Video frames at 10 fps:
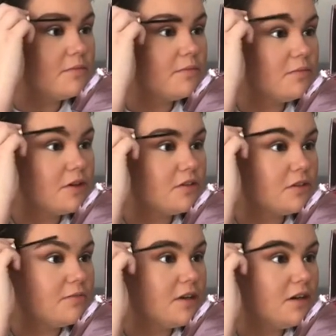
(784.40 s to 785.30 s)
brush
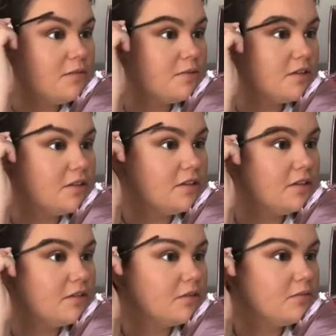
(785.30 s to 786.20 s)
them up so they
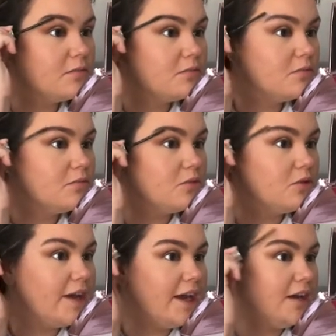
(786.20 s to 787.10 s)
look more
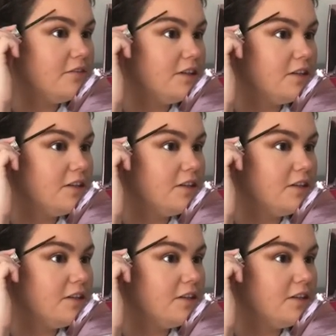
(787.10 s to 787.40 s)
hairy.